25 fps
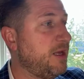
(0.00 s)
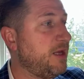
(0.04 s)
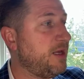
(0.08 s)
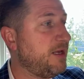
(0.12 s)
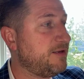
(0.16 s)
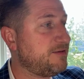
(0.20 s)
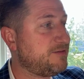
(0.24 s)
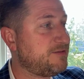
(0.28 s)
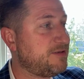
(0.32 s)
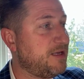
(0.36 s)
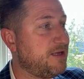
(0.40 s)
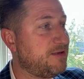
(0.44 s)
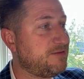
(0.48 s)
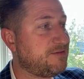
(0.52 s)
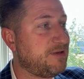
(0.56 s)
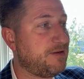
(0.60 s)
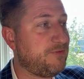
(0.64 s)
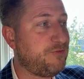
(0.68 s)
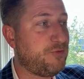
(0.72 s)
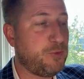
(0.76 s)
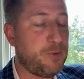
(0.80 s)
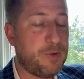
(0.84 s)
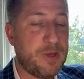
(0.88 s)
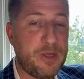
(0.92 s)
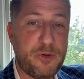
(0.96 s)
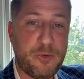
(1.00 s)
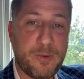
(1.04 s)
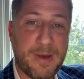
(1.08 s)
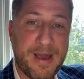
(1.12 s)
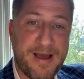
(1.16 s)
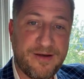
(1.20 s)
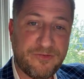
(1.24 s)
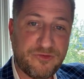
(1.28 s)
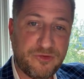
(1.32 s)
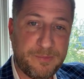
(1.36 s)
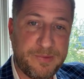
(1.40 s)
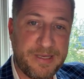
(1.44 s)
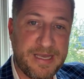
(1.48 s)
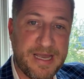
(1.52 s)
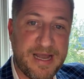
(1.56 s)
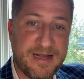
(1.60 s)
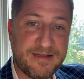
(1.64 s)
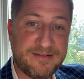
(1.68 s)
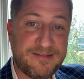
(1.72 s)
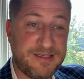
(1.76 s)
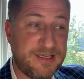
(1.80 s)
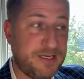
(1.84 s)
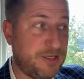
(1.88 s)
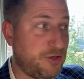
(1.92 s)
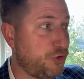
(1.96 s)
It says if you have to be
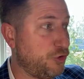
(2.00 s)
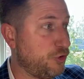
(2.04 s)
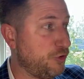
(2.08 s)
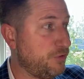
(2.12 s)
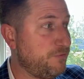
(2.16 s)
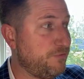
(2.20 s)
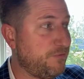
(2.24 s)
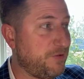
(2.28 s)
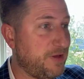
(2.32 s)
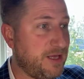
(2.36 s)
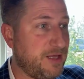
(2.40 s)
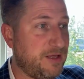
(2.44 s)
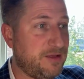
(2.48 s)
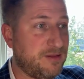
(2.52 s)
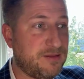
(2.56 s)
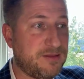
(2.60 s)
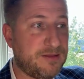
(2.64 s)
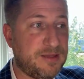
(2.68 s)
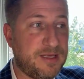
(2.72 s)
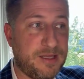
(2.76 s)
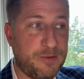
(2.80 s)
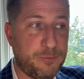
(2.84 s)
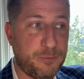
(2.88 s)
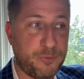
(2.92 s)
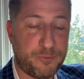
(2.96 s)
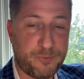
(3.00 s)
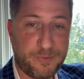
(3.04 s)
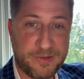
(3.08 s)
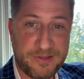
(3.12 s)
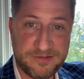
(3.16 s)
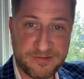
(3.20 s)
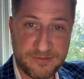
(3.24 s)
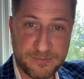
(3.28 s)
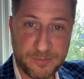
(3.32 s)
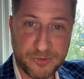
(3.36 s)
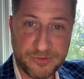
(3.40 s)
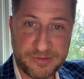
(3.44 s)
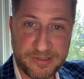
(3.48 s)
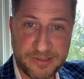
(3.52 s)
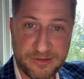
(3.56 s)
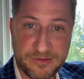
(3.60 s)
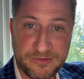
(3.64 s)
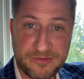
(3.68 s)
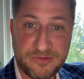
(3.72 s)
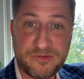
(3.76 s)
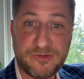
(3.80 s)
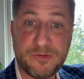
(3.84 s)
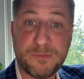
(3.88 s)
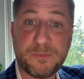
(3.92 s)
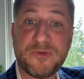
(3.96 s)
acting in good faith and with reasonable
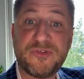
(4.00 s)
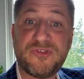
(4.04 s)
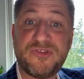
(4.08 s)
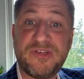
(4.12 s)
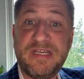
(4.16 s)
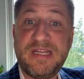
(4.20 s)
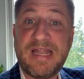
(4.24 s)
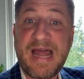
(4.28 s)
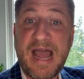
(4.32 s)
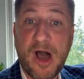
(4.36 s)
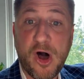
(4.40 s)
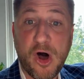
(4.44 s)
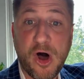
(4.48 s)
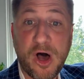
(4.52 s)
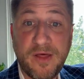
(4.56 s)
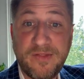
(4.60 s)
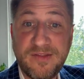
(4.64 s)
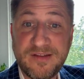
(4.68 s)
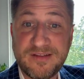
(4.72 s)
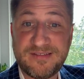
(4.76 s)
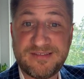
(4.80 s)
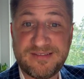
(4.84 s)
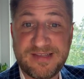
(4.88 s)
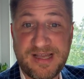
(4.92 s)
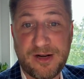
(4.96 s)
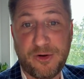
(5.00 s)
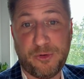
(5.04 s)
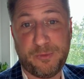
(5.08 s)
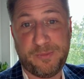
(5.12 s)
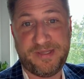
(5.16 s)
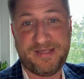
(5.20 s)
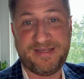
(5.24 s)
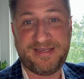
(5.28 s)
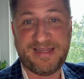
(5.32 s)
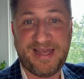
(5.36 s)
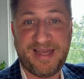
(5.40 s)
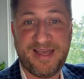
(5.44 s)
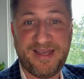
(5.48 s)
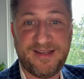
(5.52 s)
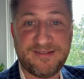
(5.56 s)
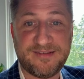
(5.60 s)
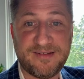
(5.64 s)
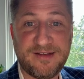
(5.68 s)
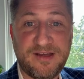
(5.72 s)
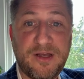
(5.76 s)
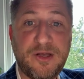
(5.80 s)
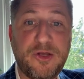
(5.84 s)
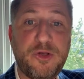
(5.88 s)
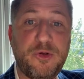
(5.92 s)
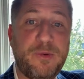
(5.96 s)
diligence to proceed on the settlement date.
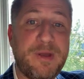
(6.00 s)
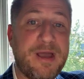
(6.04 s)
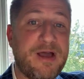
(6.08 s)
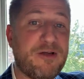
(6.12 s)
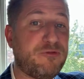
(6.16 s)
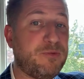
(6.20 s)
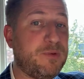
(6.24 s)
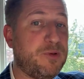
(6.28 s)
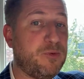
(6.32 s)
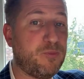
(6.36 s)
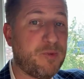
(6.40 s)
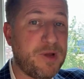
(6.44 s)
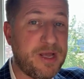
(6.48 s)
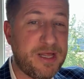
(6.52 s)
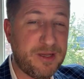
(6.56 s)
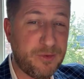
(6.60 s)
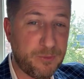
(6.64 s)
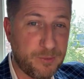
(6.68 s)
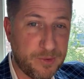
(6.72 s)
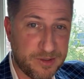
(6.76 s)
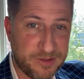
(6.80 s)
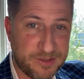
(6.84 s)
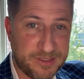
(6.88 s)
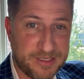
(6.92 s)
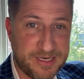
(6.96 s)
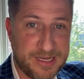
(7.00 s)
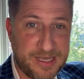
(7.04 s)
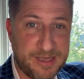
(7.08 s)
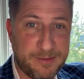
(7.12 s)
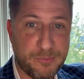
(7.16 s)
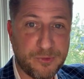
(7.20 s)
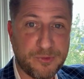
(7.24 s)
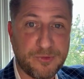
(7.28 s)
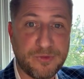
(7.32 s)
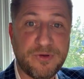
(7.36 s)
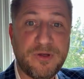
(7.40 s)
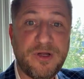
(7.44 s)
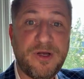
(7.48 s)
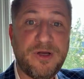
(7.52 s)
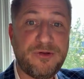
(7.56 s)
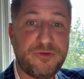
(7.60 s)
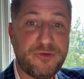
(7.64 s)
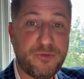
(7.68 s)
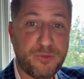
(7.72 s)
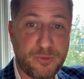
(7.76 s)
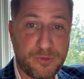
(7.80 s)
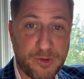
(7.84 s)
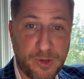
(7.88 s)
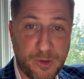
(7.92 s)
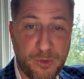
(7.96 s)
You have to be ready, willing, and able
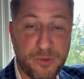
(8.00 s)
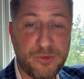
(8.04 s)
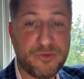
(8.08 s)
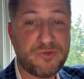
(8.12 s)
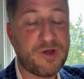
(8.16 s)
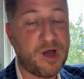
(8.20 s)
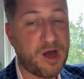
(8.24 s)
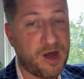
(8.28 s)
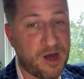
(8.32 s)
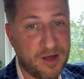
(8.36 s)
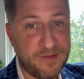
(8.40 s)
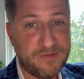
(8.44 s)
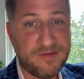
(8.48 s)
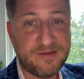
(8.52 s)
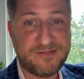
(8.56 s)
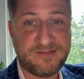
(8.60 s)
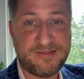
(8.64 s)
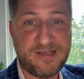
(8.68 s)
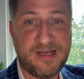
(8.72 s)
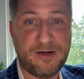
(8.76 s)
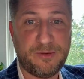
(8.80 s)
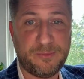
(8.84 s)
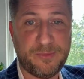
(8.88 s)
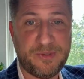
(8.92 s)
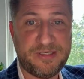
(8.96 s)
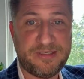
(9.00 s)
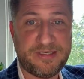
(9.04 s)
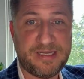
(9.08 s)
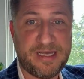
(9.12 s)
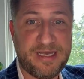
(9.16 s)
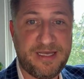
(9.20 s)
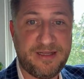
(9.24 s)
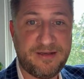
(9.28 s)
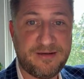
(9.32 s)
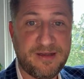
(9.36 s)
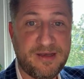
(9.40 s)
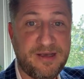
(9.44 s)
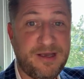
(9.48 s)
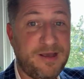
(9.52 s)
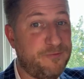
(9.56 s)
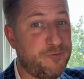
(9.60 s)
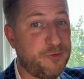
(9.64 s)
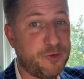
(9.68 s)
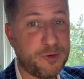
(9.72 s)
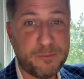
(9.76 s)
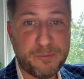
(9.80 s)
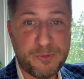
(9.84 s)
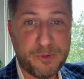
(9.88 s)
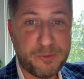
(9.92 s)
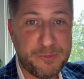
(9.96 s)
to close on the settlement date. If
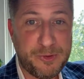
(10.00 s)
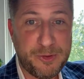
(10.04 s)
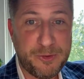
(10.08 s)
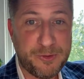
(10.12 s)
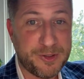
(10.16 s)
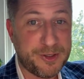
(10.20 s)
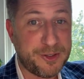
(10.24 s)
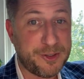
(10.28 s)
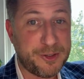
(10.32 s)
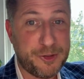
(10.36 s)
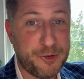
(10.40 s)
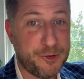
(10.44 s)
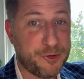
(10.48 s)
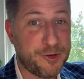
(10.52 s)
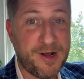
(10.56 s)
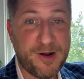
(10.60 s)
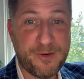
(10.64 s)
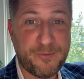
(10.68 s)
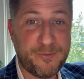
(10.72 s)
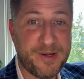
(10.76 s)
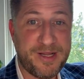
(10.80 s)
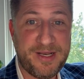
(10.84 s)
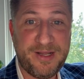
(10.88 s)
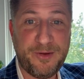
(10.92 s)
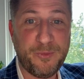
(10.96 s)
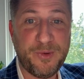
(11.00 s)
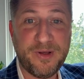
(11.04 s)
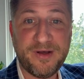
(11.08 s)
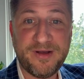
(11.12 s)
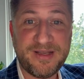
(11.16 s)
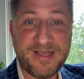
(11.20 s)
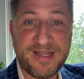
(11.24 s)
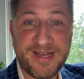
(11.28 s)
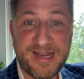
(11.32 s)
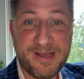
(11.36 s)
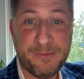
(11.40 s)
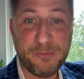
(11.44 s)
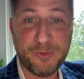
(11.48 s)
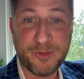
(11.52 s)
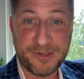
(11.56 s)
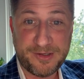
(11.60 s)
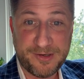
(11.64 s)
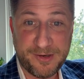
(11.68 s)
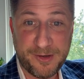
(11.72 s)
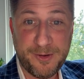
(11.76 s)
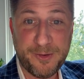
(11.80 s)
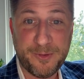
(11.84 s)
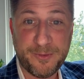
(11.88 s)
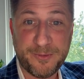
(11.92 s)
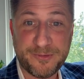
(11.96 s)
you're in Bermuda, you're not ready, willing, and able to
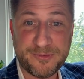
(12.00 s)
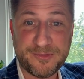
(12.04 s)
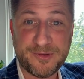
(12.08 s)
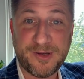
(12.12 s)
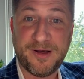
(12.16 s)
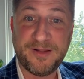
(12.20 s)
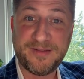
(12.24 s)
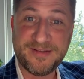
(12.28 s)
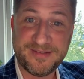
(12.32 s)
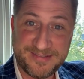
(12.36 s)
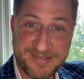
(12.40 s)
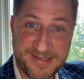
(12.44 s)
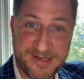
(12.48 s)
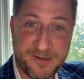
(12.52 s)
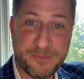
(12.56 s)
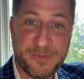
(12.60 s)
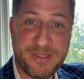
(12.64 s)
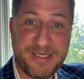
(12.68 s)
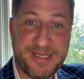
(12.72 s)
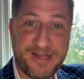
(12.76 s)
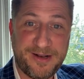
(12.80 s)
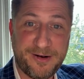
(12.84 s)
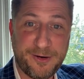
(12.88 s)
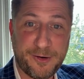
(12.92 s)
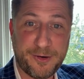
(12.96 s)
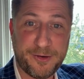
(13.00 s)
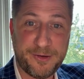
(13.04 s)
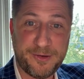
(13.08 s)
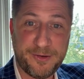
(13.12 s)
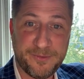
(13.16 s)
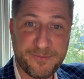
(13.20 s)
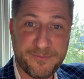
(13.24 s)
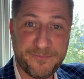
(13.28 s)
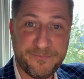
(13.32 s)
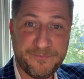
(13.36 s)
close on the settlement date, are you?